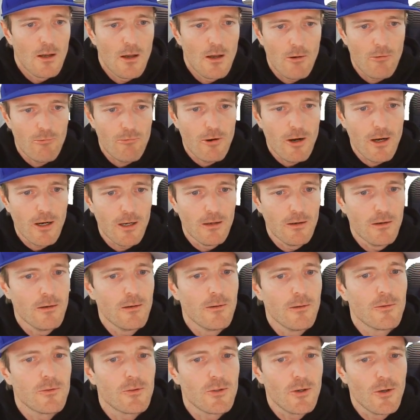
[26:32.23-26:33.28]
right.
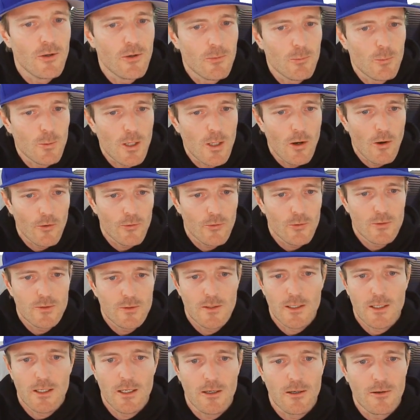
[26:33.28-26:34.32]
So we also
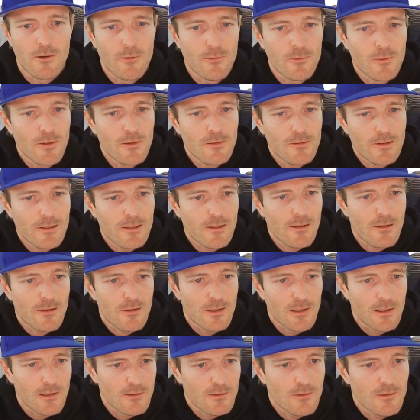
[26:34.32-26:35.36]
take care of these little
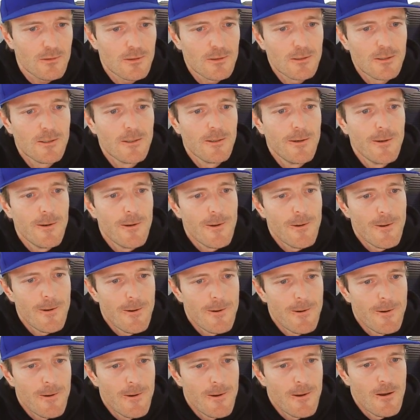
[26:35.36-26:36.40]
things.
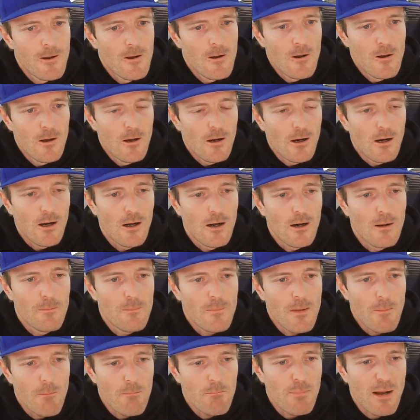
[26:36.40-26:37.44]

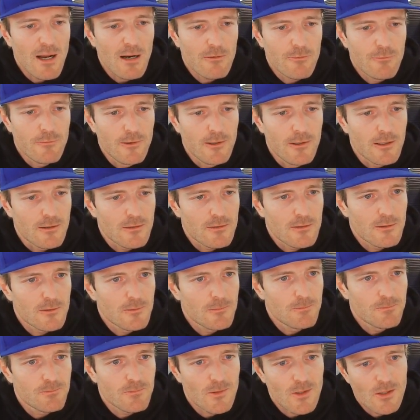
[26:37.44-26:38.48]
Bug fix
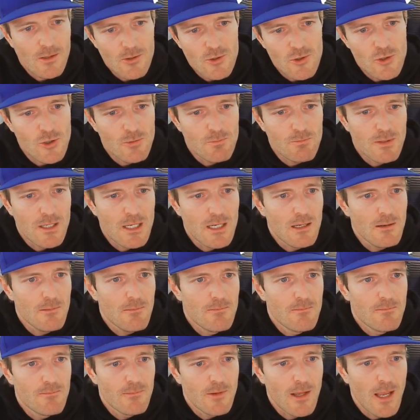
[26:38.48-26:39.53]
should
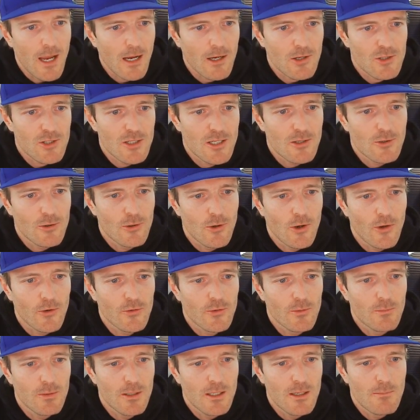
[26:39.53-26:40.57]
be, actually could also
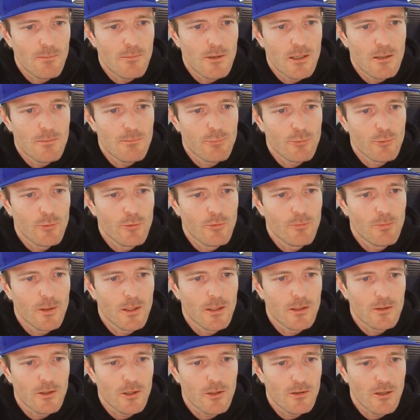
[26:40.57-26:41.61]
be an
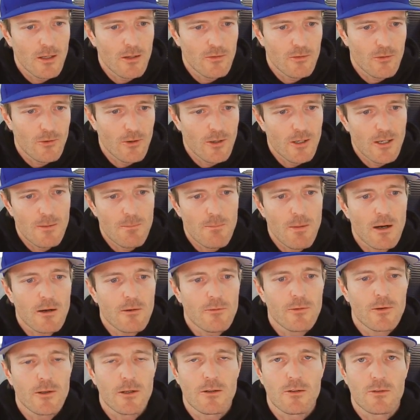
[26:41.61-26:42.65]
improvement, not necessarily a bug
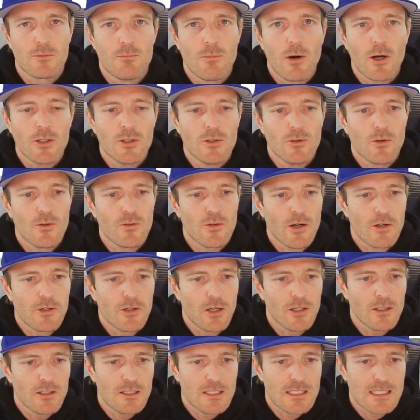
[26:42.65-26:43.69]
fix. Modules are
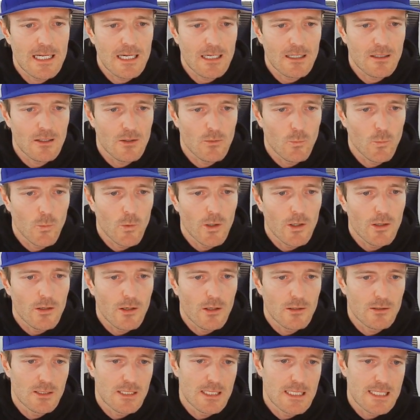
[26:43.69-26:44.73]
not detected, were
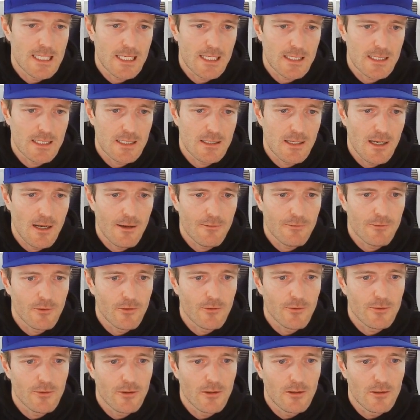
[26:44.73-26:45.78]
not detected after
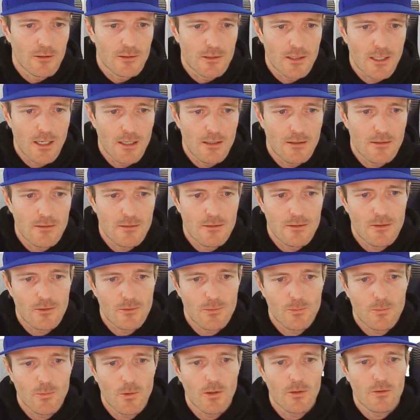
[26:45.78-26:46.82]
start. And this
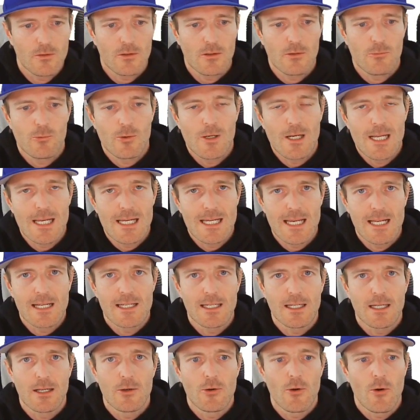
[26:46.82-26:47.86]
was really
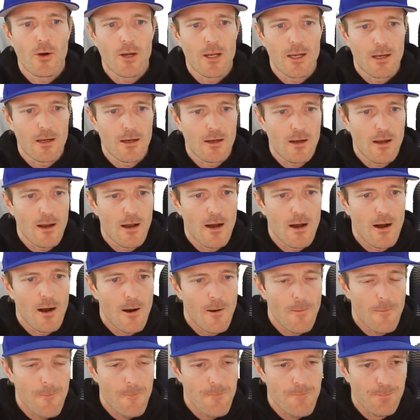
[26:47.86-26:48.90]
getting annoying.
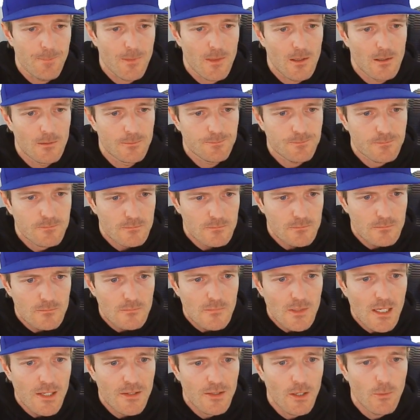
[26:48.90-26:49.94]

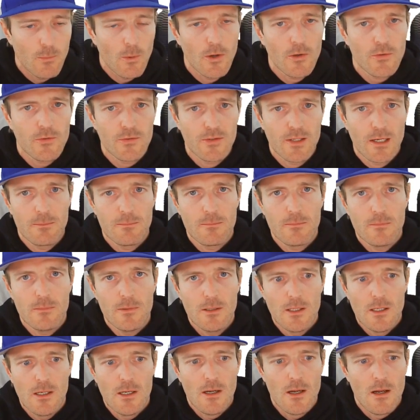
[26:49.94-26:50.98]
There was some
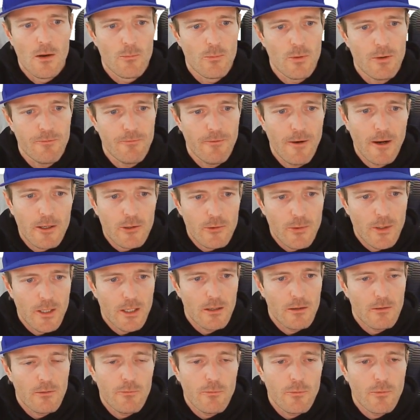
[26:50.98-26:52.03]

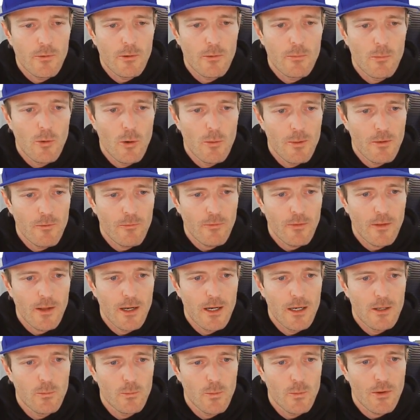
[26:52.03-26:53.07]
refactoring for
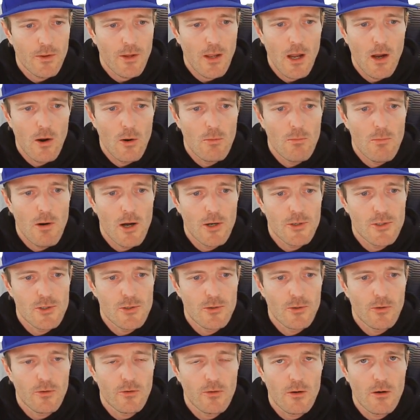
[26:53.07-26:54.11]
MobiFlight with how
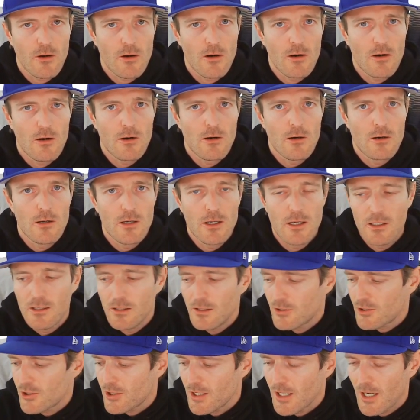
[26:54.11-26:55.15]
modules are
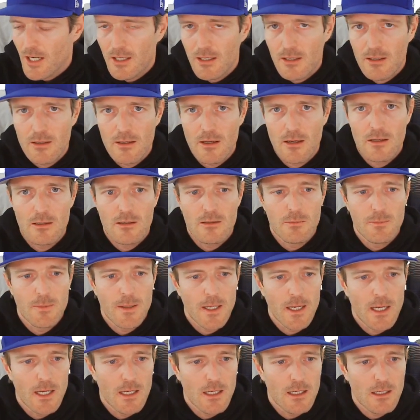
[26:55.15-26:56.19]
initiated at the
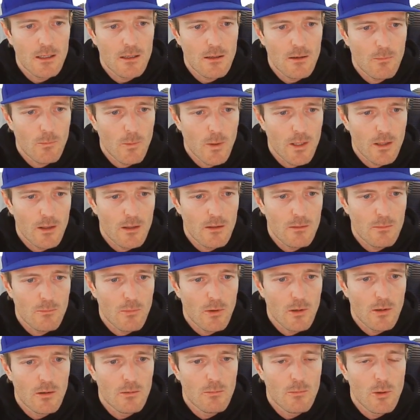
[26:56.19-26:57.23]
beginning when
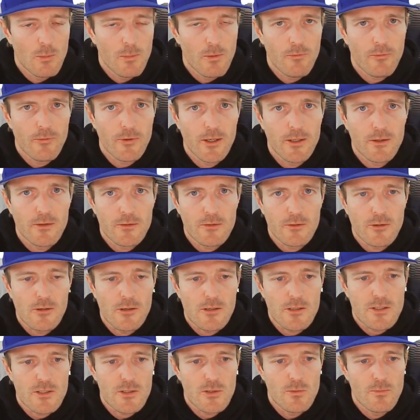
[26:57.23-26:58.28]
MobiFlight
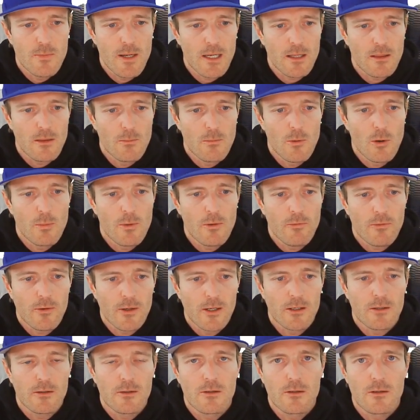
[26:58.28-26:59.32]
starts, to make the
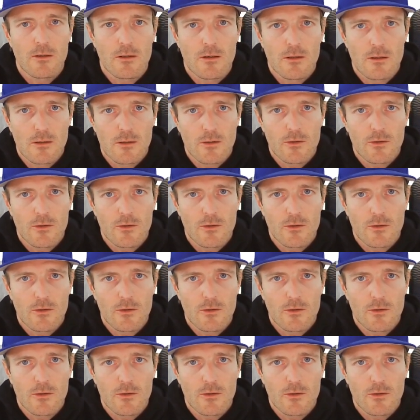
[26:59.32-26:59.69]
MobiFlight